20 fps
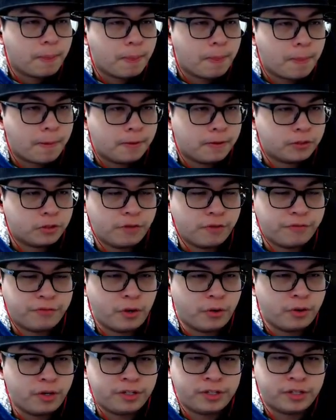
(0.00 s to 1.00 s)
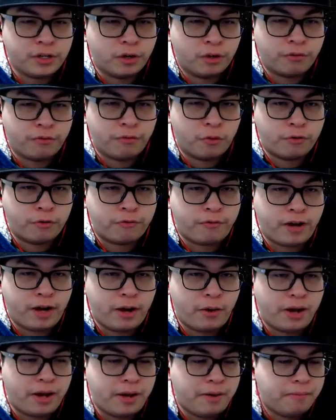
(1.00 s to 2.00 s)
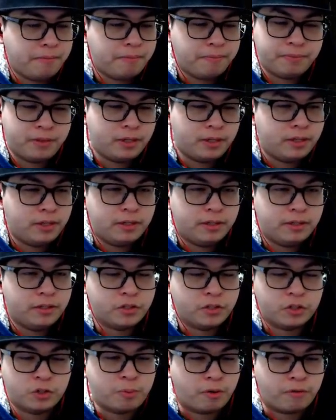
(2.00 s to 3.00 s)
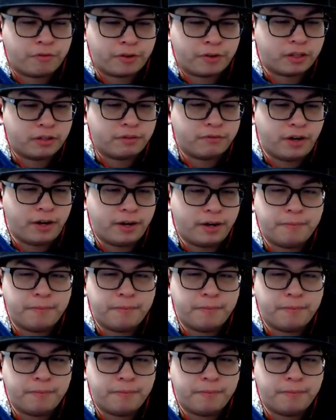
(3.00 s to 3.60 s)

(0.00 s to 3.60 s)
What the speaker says: So if you don't need to go the Fortify way, this is perfectly fine.